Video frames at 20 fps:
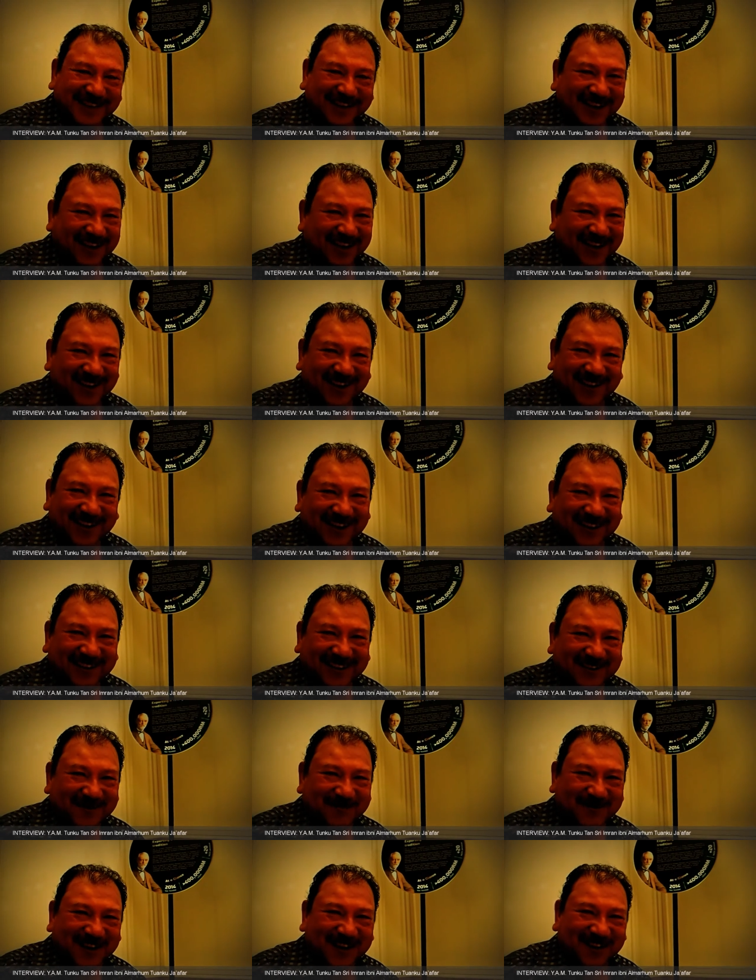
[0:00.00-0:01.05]
Uh, I
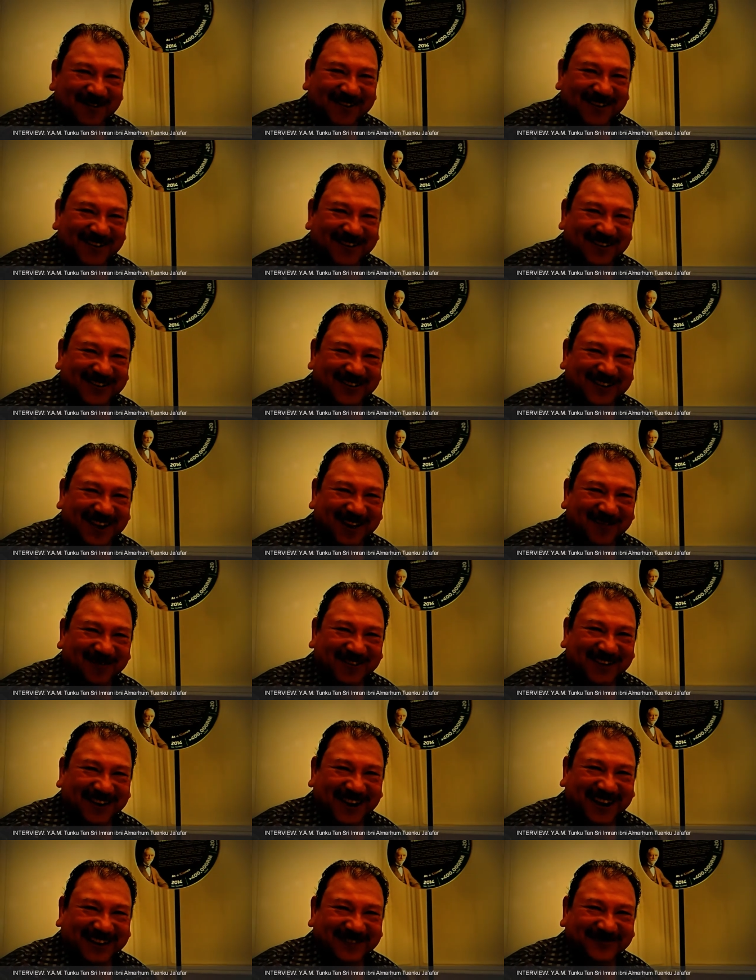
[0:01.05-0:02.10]
didn't play a very good game
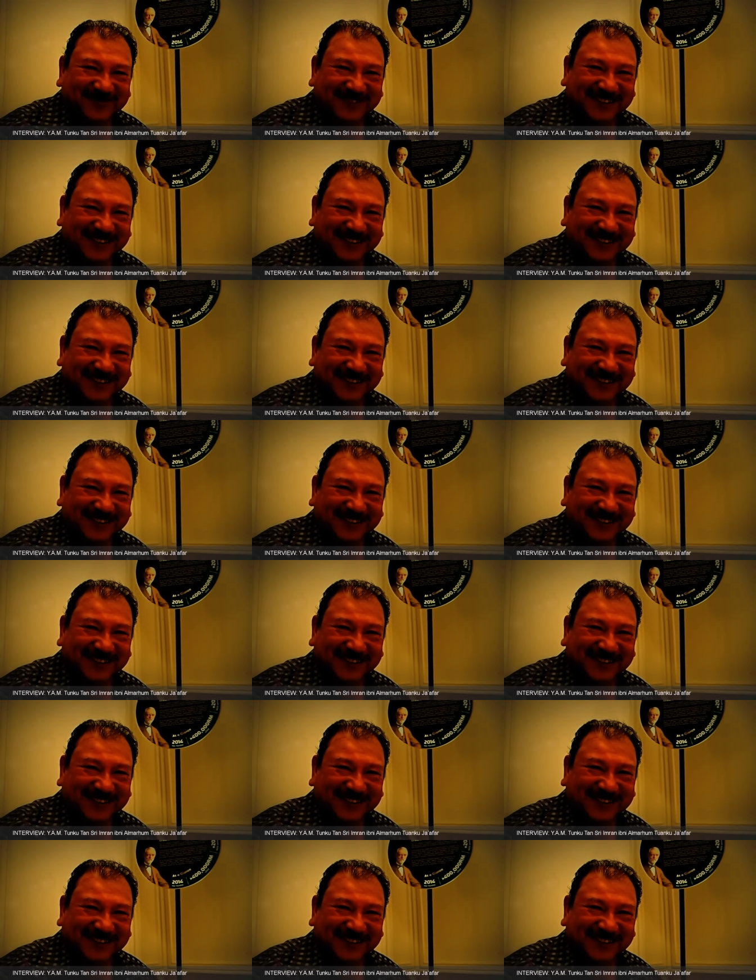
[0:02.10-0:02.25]
today.